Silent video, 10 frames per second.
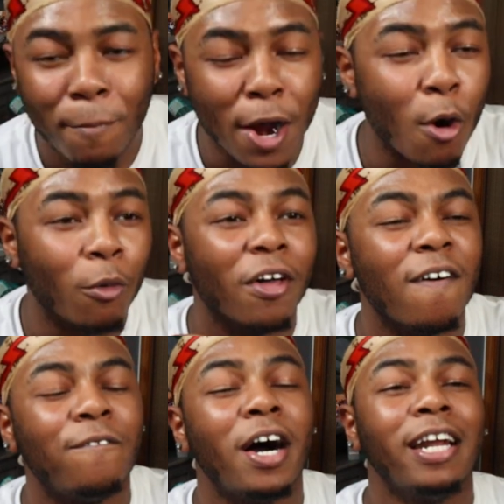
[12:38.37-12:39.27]
Bro,
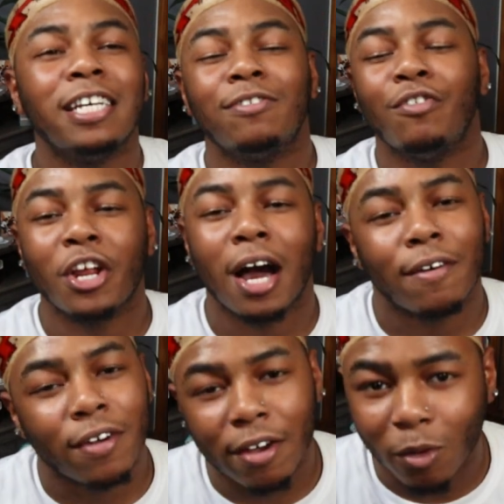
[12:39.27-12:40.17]
the funniest video I
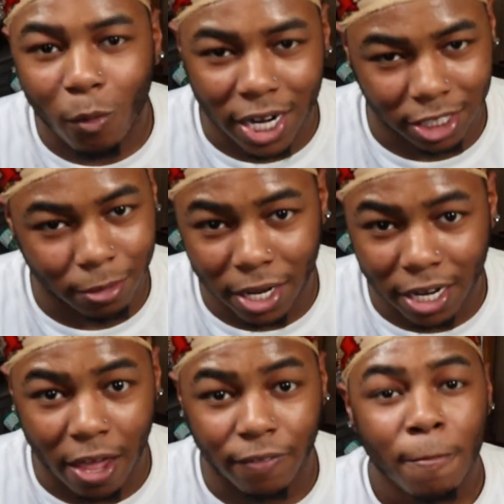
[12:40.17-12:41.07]
have ever watched in my
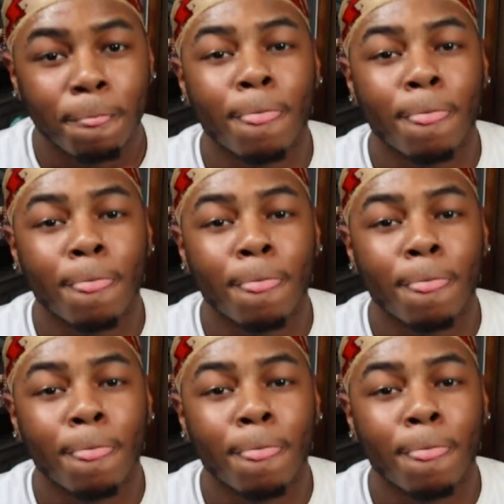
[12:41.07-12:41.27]
life.